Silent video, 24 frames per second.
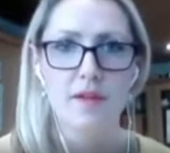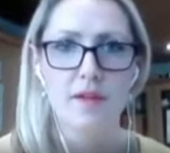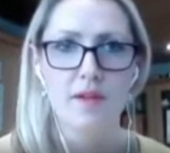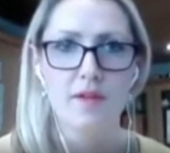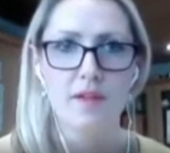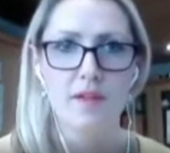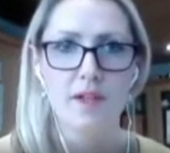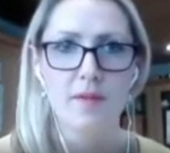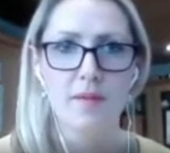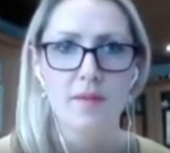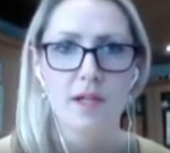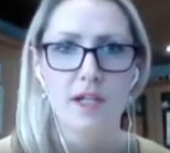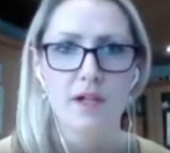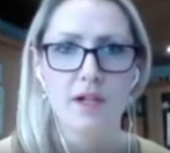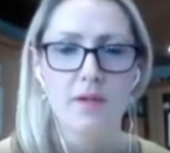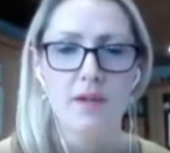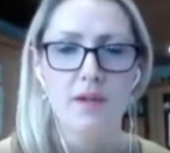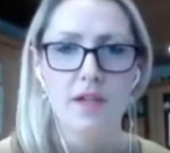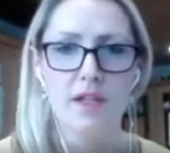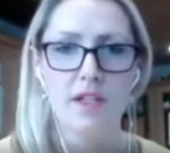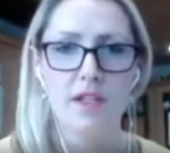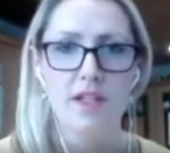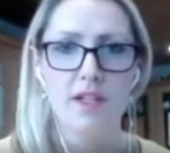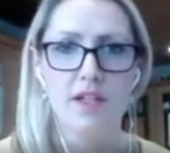Oh, there we go.
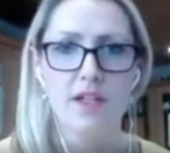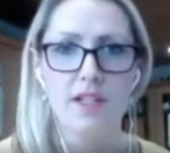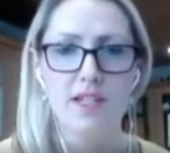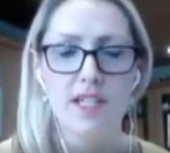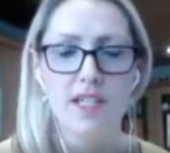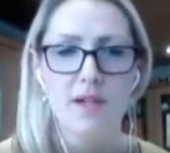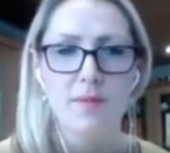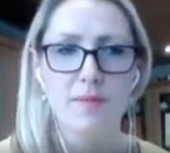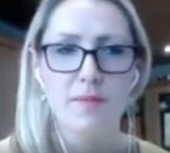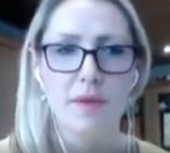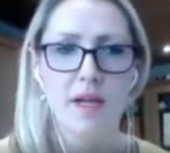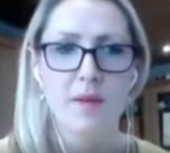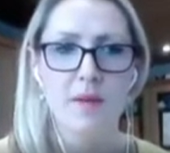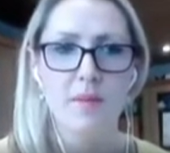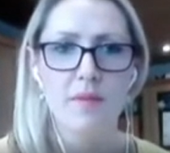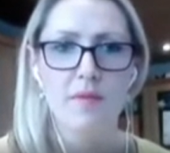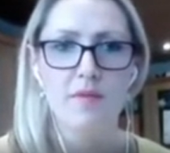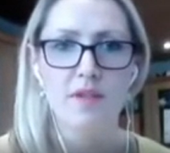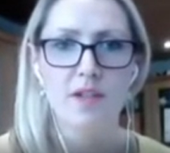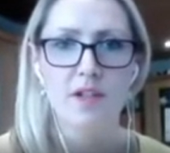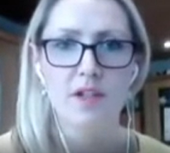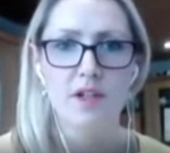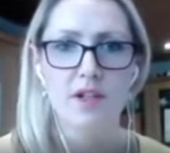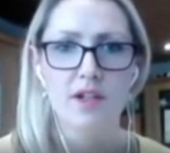You can see a map
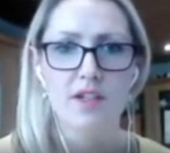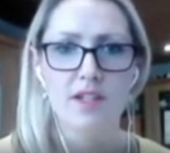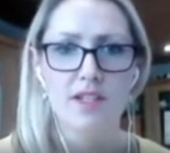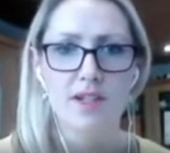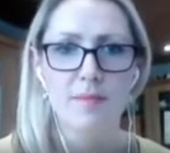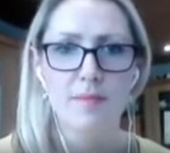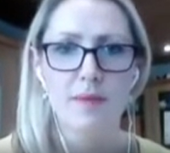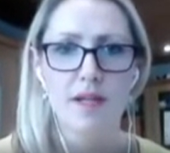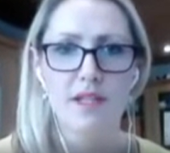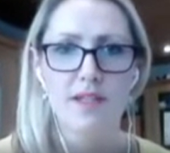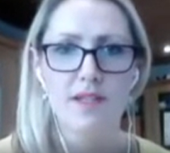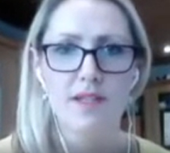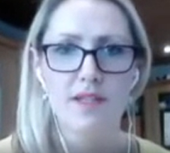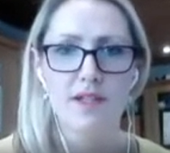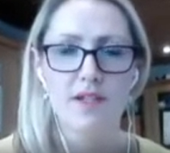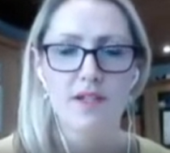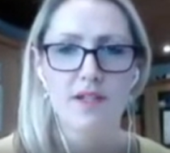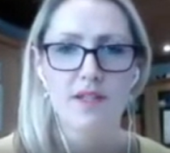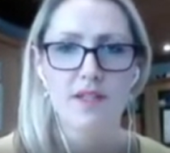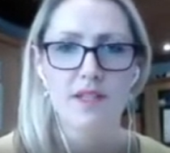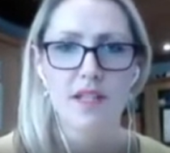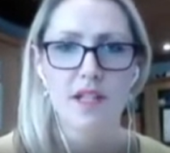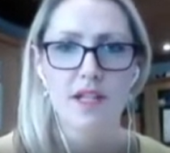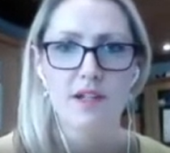of the current
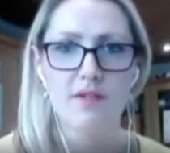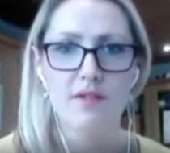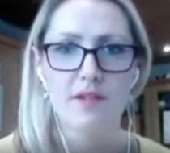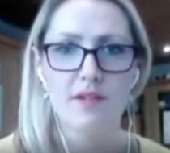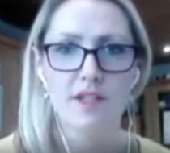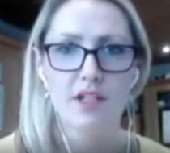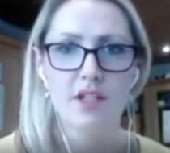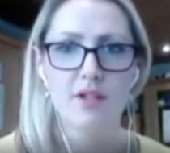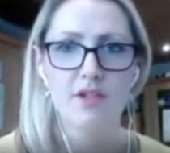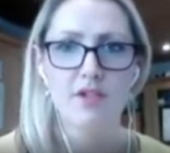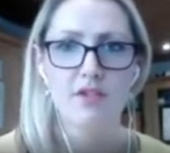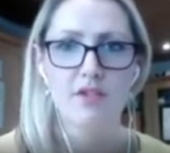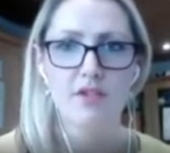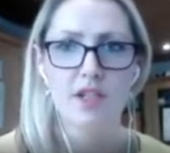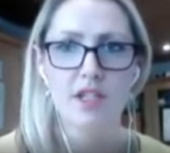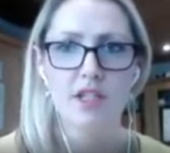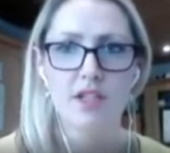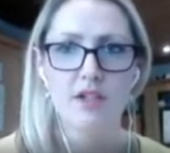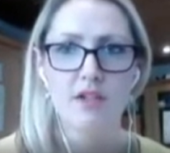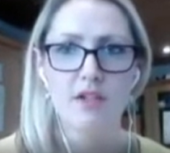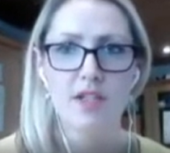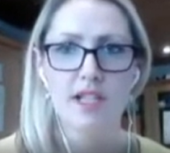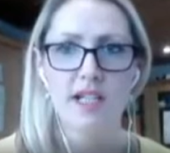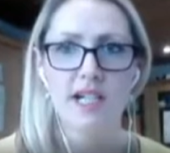ambassadors that are in the country,
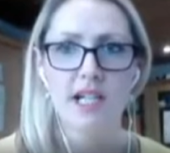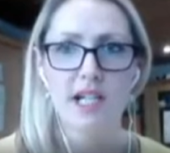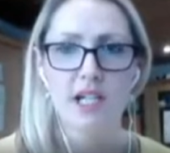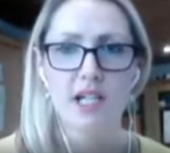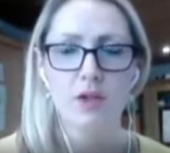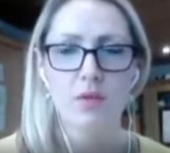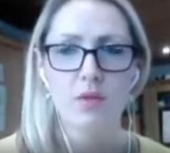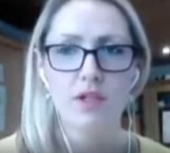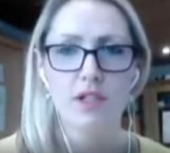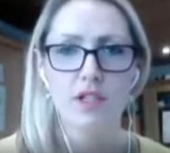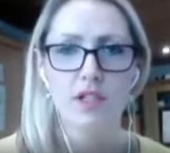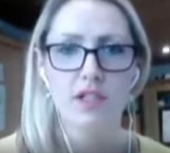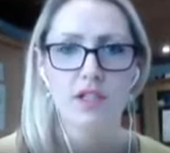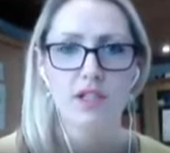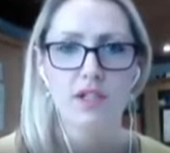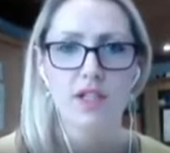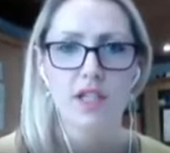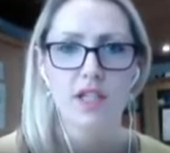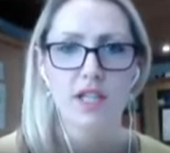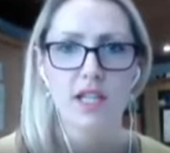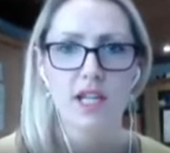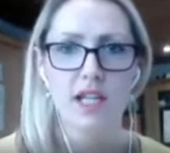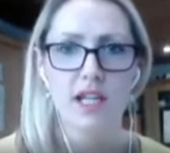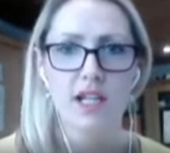and you can click one and you
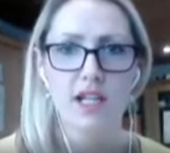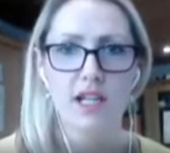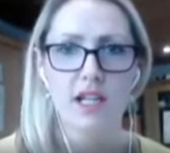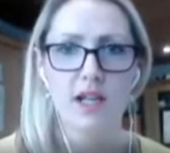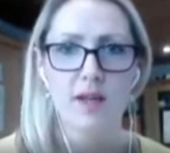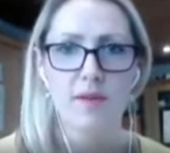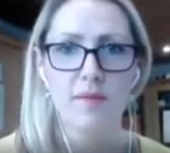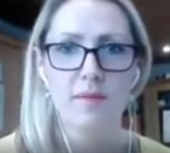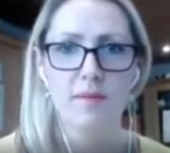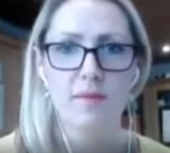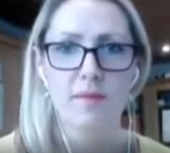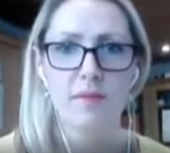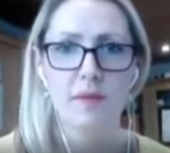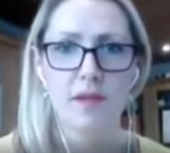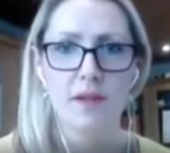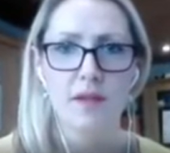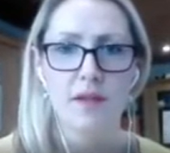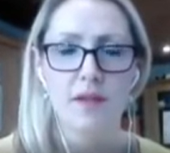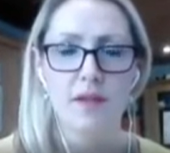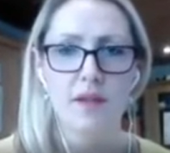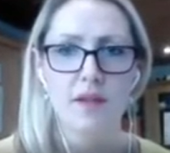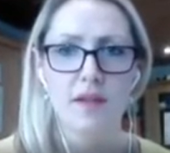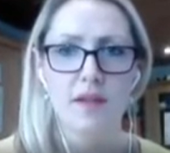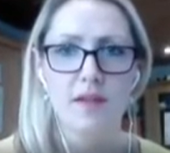can get
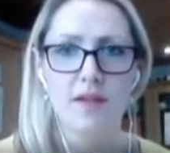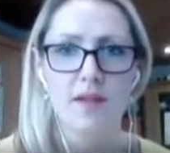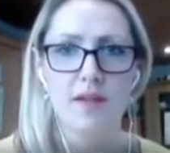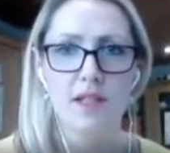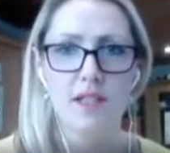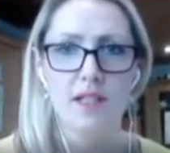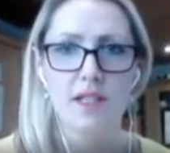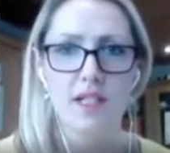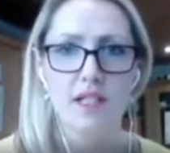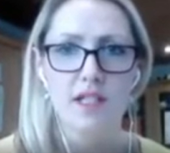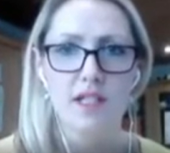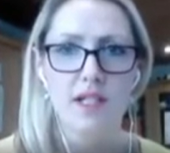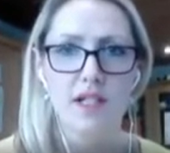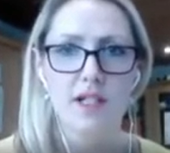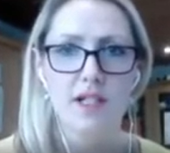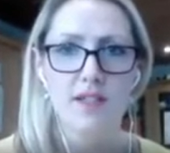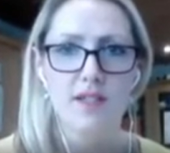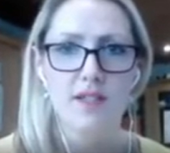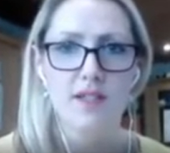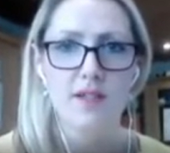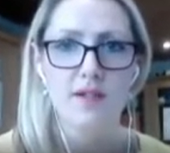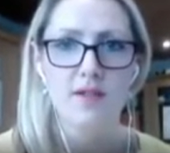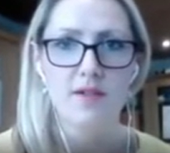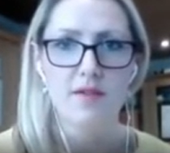the
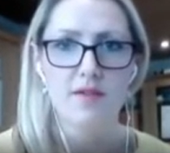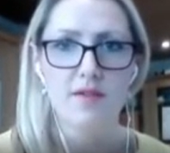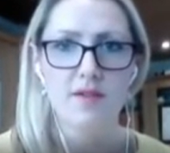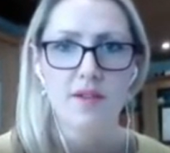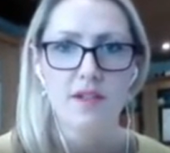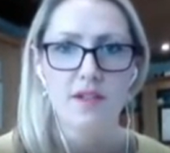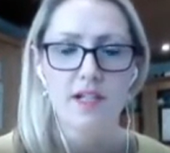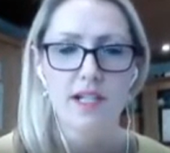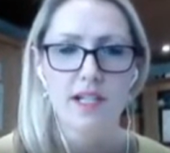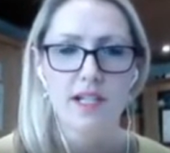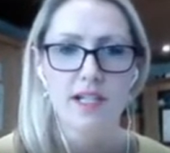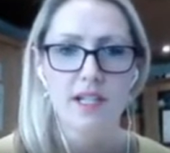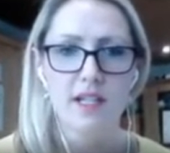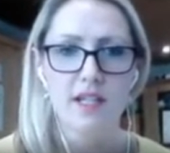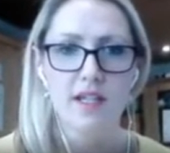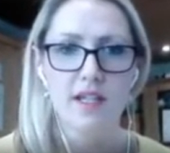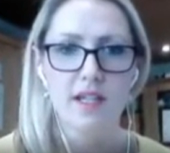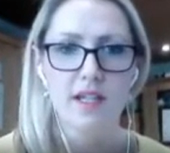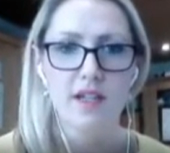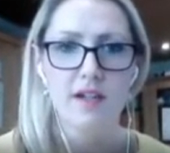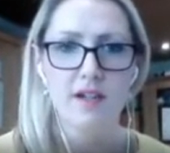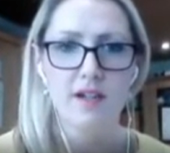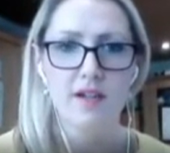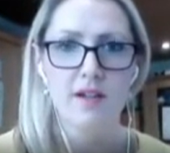details. So if you click
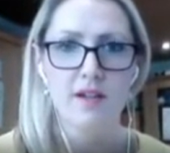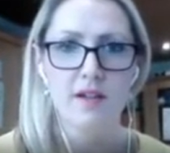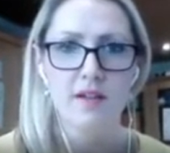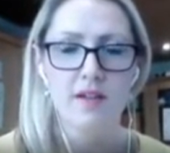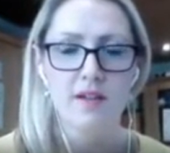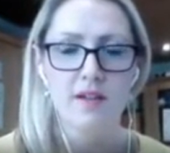here,